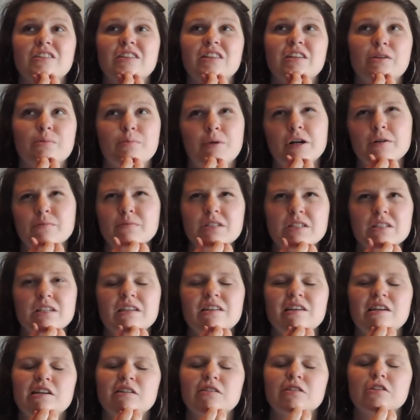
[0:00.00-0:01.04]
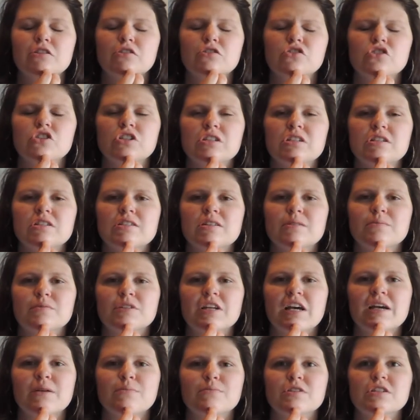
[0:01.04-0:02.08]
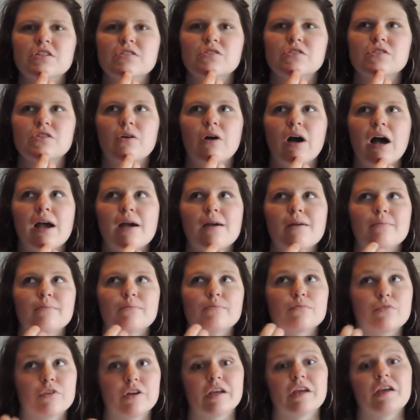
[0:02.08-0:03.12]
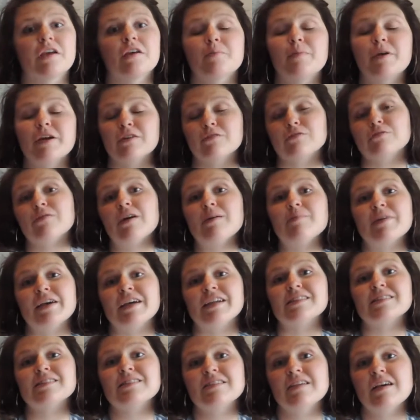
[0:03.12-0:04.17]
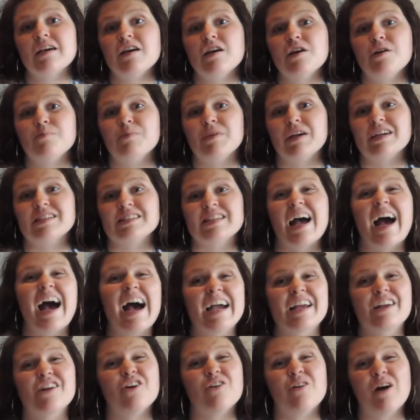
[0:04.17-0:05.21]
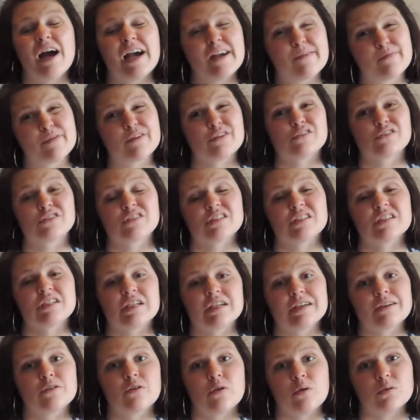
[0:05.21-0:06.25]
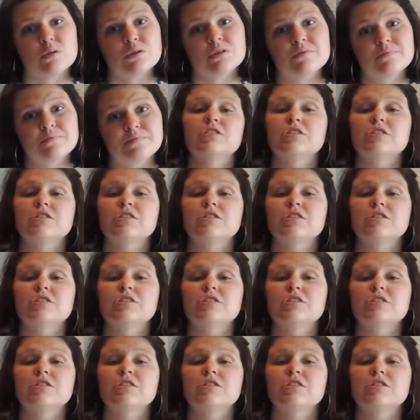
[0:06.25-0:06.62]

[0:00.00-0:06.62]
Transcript: the apartments can get a little chilly sometimes, so I am bringing a pair of sweatpants because I know I personally get cold.